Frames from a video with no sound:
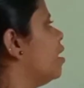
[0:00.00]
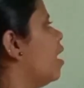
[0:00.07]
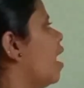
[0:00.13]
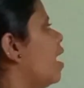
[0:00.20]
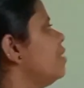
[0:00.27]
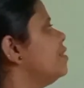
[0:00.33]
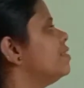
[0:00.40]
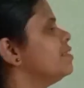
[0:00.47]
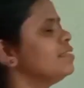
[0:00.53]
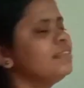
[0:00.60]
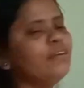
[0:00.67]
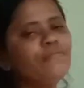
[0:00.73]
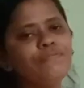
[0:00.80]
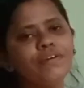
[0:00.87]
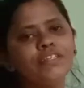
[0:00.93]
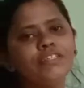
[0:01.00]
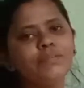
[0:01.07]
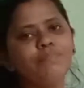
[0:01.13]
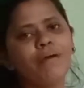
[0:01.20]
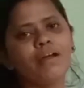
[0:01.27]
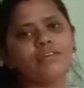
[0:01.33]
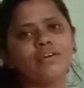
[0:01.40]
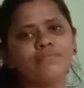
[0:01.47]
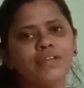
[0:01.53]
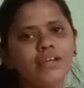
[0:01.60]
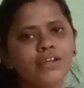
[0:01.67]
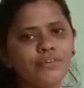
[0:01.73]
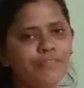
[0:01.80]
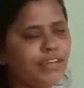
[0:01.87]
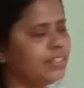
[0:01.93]
And this is the first part of
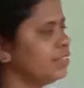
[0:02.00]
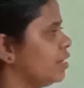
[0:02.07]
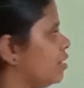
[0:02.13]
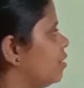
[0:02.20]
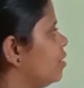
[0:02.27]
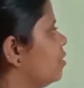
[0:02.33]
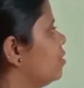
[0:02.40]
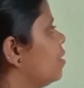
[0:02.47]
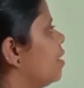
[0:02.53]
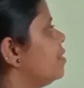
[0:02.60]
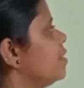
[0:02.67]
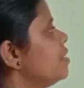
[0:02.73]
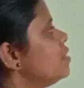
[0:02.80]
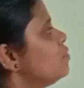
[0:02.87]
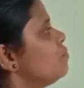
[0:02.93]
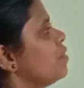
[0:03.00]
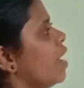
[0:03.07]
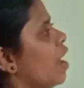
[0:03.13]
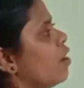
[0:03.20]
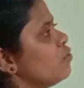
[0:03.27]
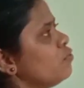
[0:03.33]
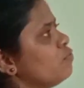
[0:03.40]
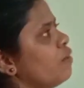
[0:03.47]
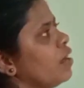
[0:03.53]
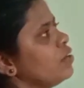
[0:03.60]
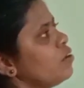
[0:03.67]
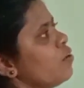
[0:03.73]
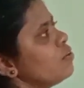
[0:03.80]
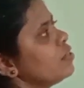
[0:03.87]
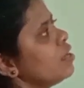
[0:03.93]
the question. That is, we have to
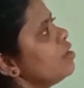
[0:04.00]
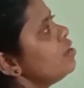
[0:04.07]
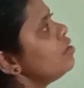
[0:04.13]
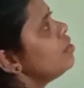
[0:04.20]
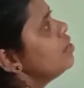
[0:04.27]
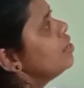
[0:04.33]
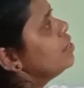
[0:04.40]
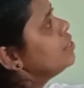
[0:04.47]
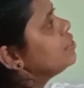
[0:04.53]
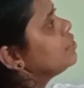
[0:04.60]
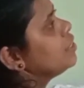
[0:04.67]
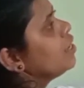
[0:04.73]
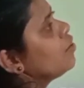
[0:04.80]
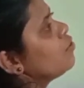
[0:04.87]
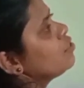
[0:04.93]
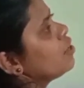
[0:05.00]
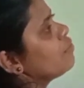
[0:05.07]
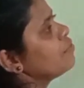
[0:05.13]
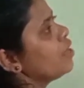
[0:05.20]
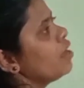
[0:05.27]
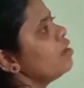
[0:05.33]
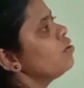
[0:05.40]
find out the zeros of the